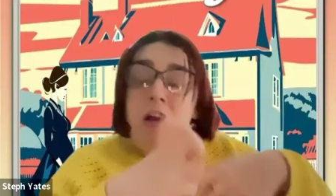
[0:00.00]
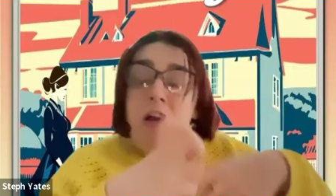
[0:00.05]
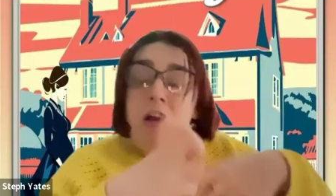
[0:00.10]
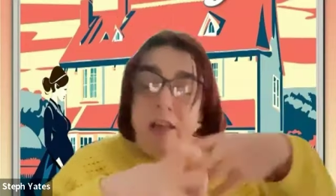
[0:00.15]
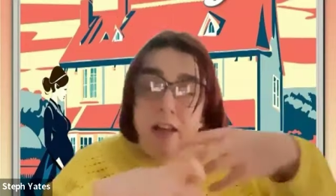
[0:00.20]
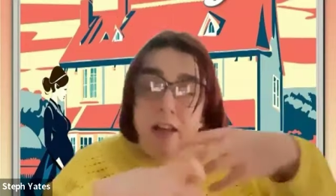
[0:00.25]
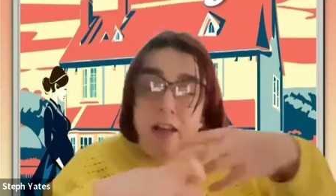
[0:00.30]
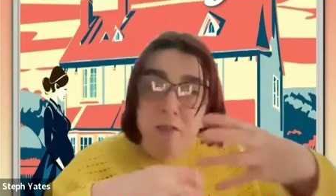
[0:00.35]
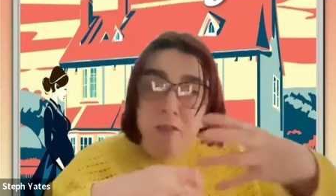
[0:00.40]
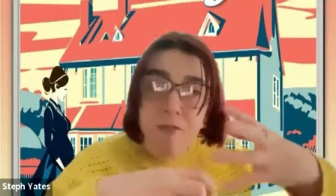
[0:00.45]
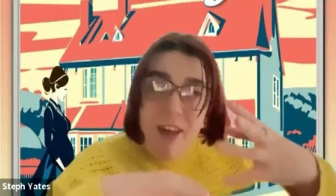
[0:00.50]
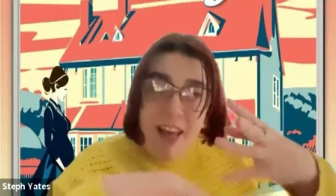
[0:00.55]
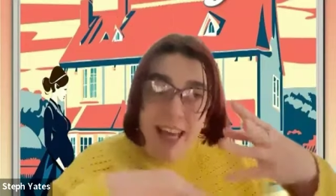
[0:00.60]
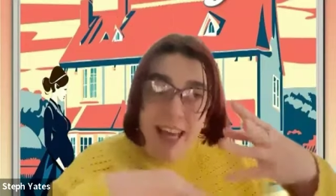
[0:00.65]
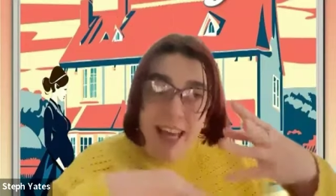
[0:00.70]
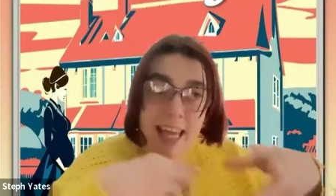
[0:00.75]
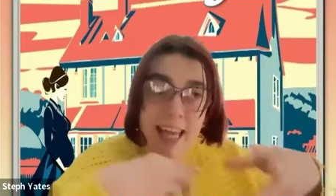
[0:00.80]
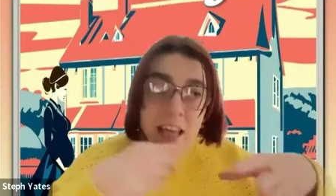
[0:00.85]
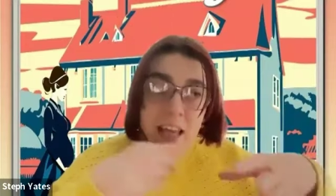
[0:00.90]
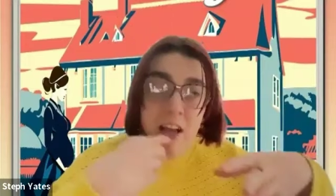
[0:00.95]
you,
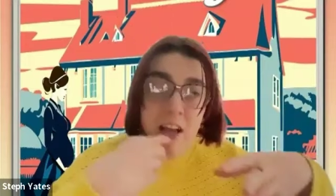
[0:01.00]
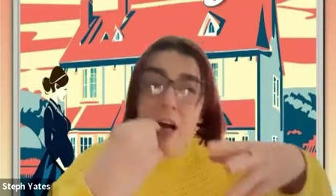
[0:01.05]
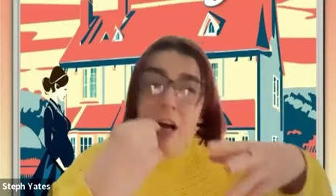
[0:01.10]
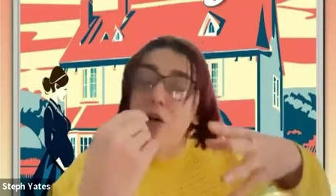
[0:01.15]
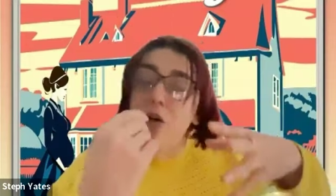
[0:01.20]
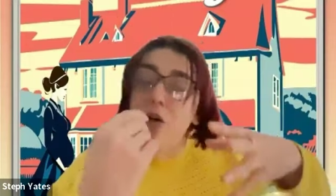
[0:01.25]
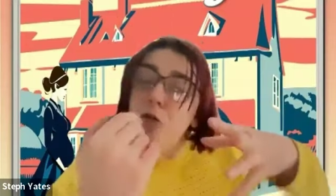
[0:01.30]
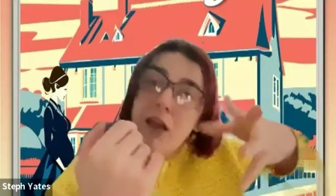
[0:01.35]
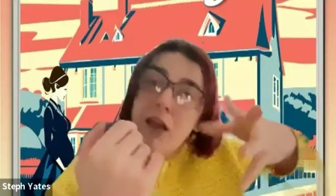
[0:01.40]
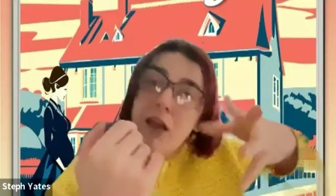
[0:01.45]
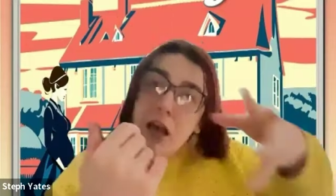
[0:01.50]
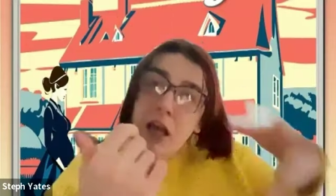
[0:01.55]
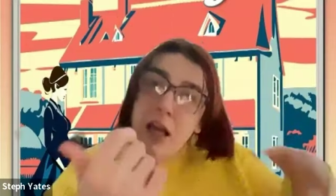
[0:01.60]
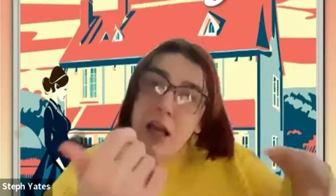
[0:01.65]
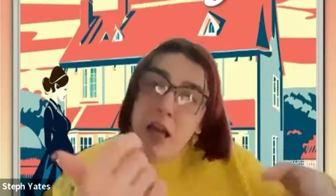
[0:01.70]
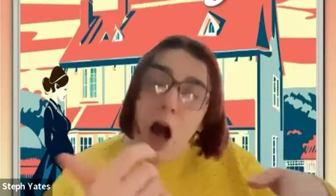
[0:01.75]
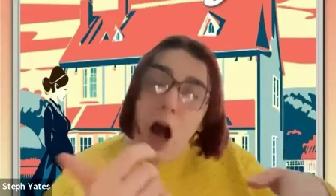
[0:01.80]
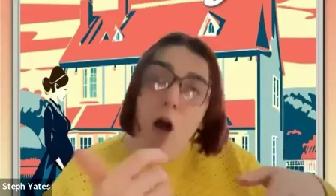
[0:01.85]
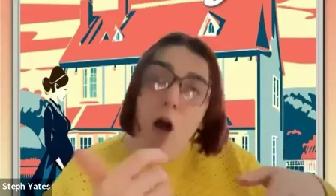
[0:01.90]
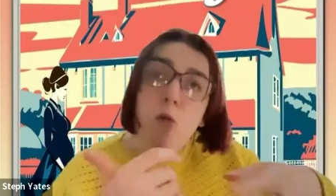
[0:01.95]
these girls are
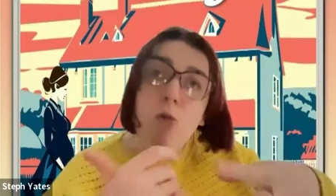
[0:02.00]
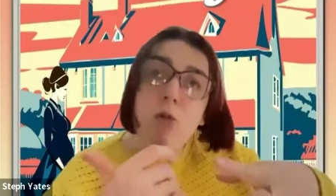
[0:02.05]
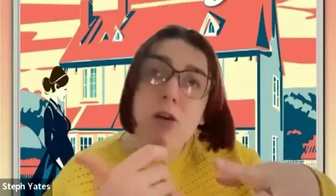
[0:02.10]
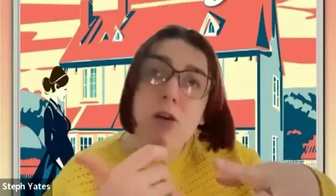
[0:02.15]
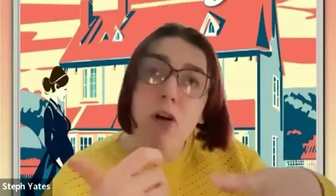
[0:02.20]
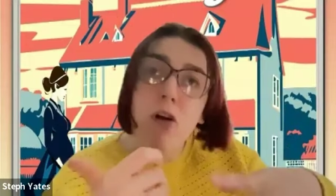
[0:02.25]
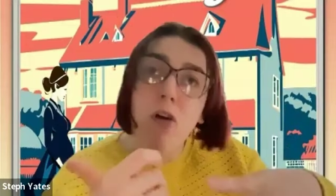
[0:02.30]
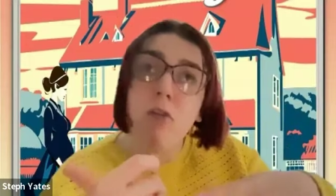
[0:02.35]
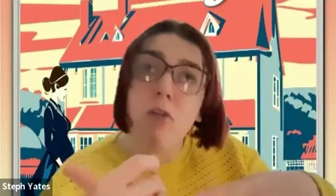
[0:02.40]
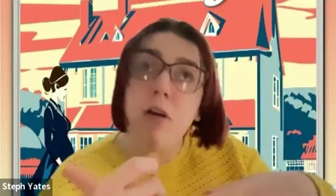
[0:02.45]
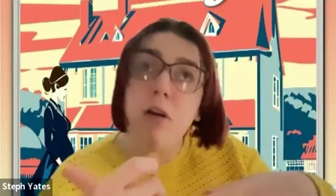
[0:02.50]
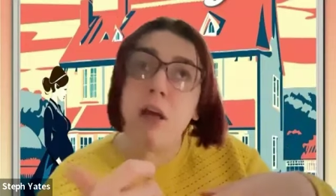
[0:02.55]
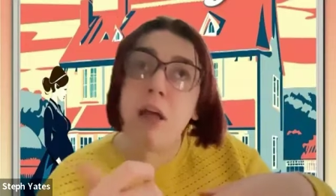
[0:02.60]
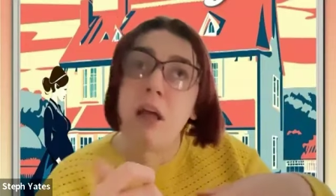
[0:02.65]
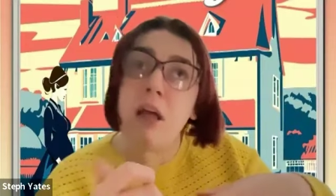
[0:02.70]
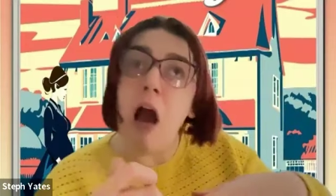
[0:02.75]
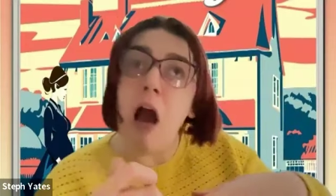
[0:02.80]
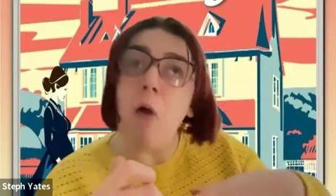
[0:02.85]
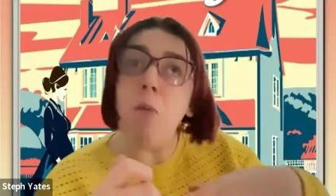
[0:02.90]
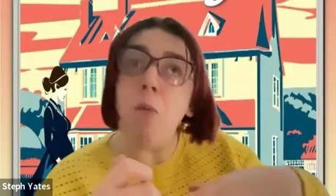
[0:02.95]
so young,
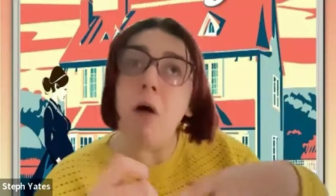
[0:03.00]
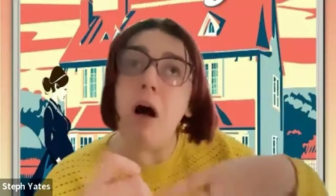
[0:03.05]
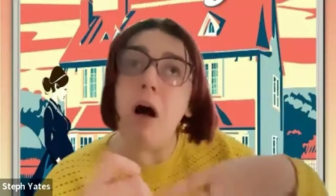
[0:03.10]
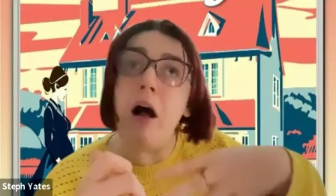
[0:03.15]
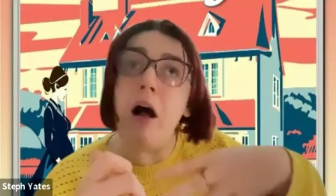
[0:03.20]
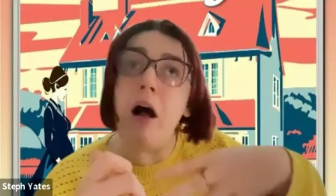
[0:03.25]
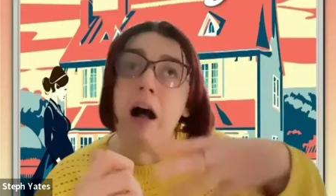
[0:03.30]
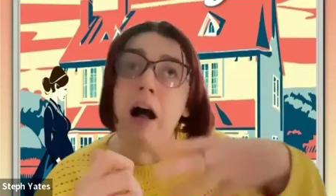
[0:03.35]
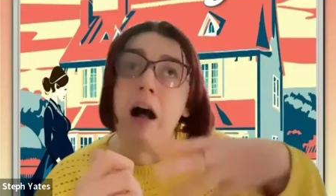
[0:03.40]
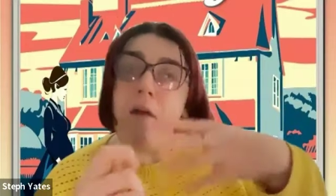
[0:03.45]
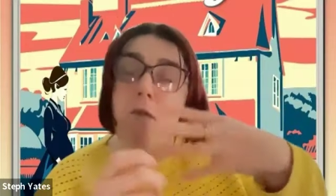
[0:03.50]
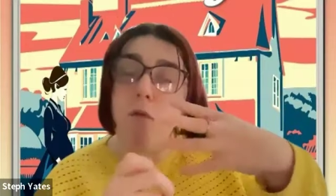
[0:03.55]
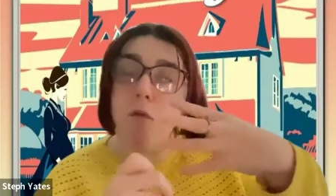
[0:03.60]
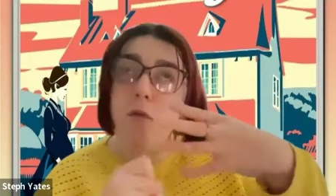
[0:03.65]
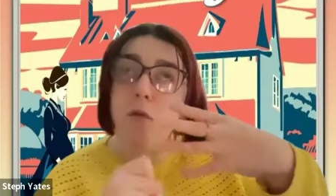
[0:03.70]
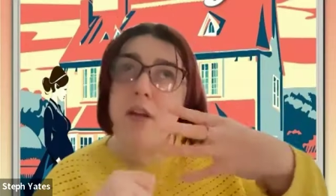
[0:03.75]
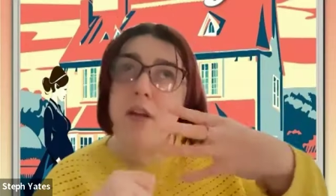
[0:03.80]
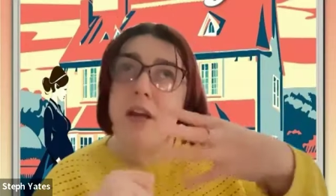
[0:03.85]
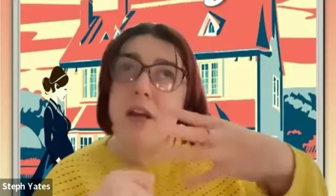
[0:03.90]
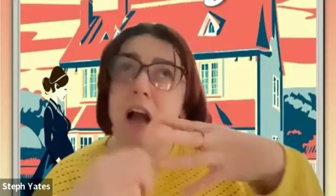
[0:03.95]
so
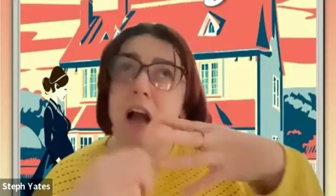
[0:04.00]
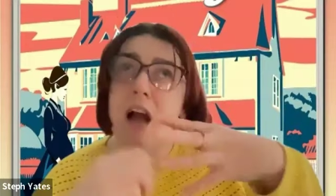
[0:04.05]
you